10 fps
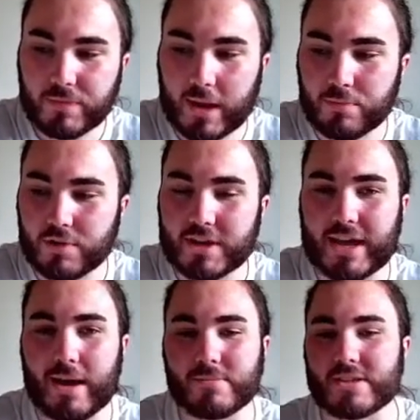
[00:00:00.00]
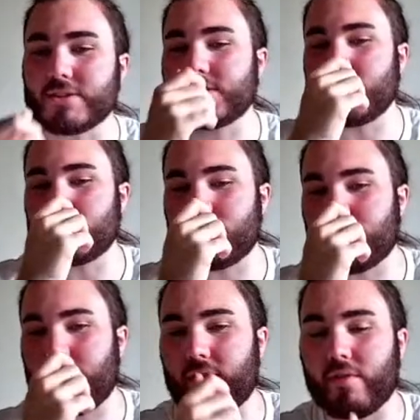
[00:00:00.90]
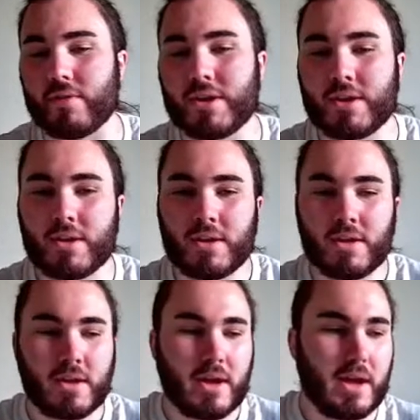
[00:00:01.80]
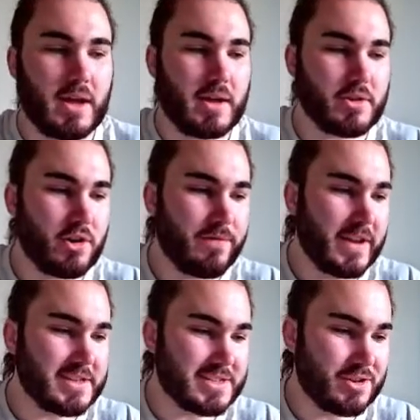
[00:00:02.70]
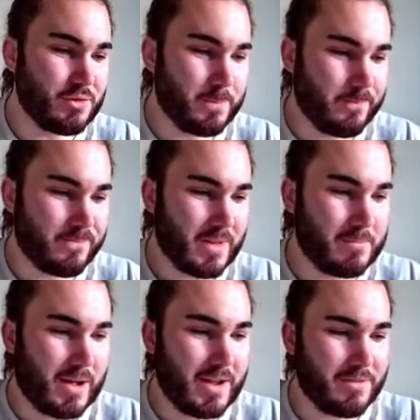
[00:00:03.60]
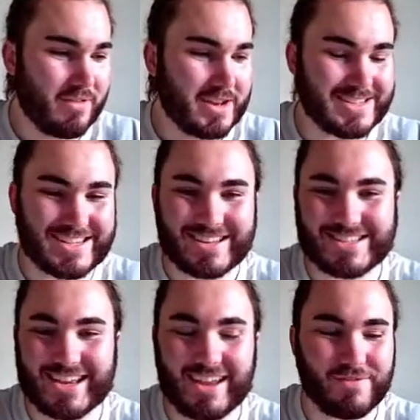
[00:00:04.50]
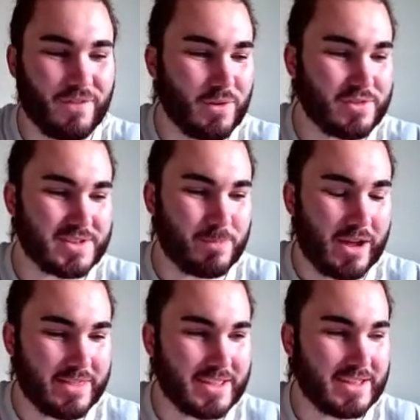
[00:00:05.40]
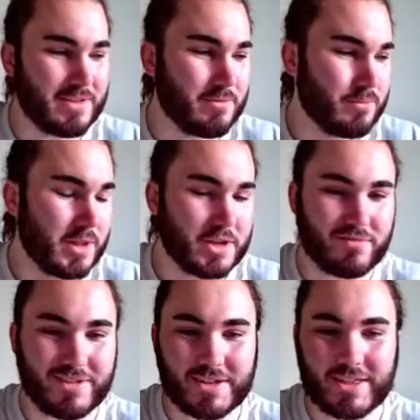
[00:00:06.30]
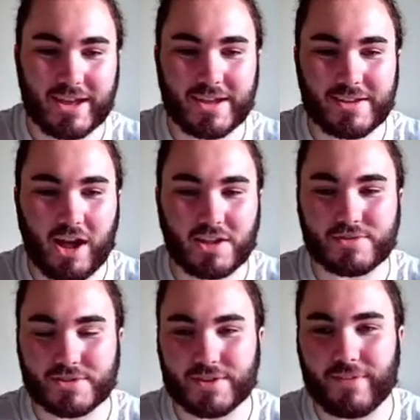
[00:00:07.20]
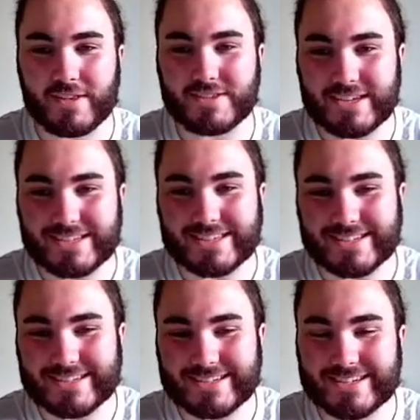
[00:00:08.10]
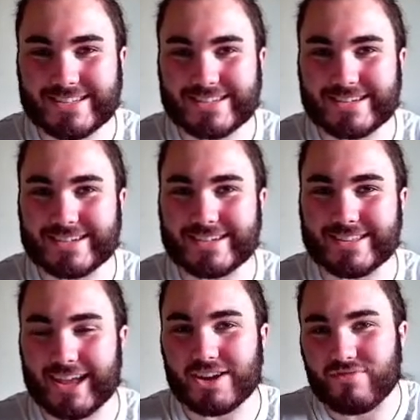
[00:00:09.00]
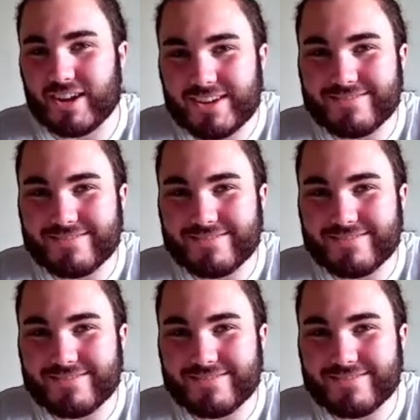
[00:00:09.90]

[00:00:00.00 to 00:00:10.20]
I'm going to captain Sergio Aguero. No offence to my friend's team focus, but I think he will agree that Arsenal's defence isn't that great.